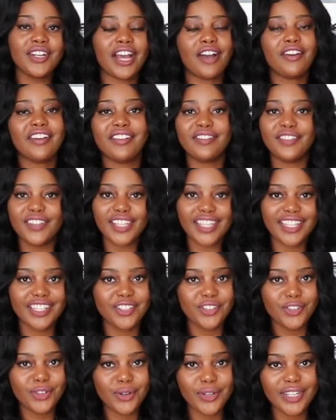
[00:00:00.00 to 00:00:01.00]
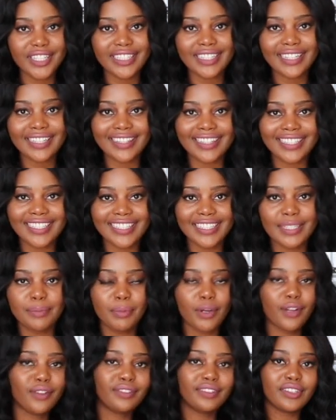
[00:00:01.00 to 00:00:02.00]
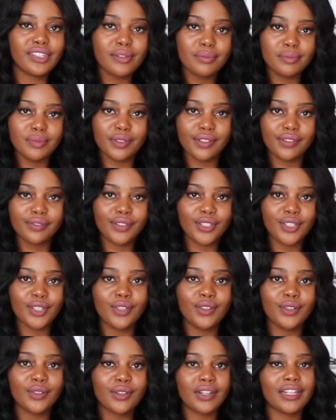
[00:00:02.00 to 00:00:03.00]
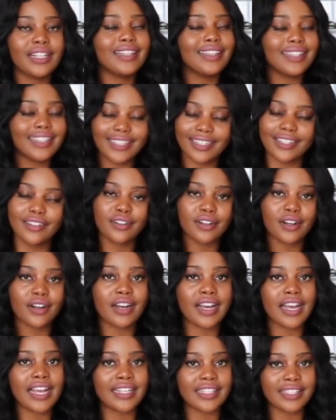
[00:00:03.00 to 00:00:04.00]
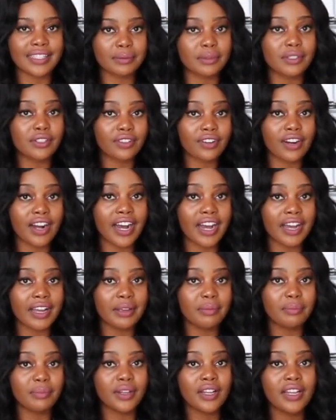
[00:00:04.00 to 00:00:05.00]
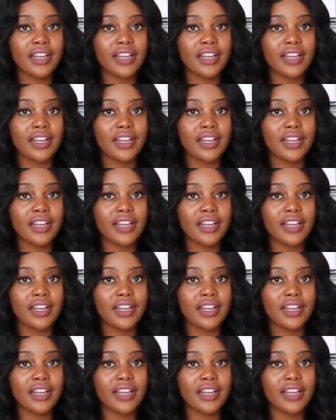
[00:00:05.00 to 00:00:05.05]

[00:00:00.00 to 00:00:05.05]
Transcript: Now if you enjoyed this perfume review, click the subscribe